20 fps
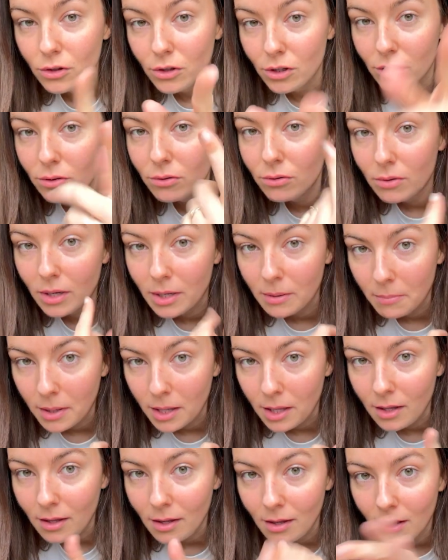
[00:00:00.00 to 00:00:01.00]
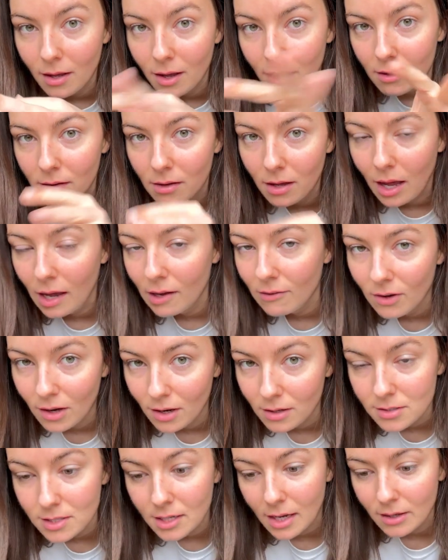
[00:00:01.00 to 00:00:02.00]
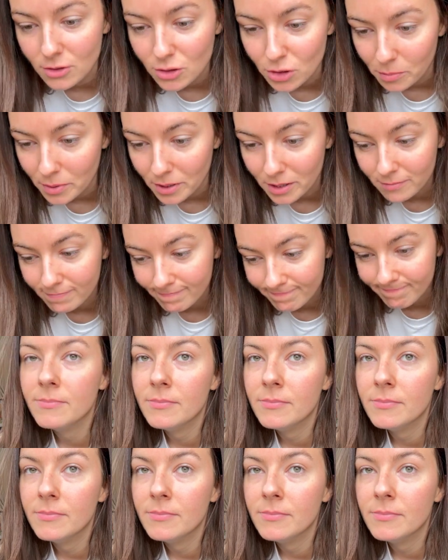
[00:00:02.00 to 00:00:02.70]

You and me have a lot to catch up on.